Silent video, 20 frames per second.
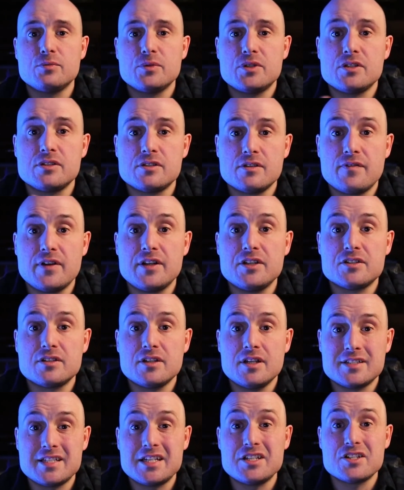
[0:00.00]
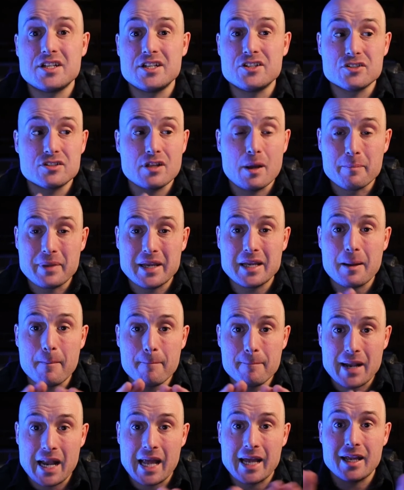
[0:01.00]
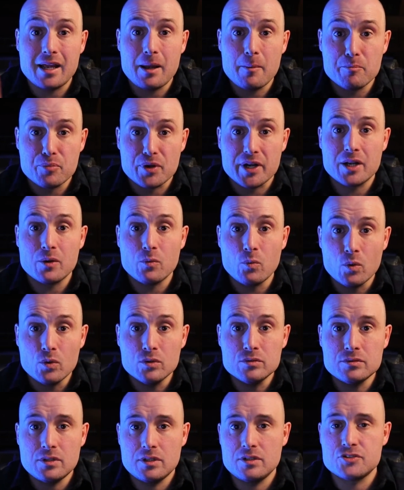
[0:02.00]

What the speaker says: which is essentially just a big blank brick wall.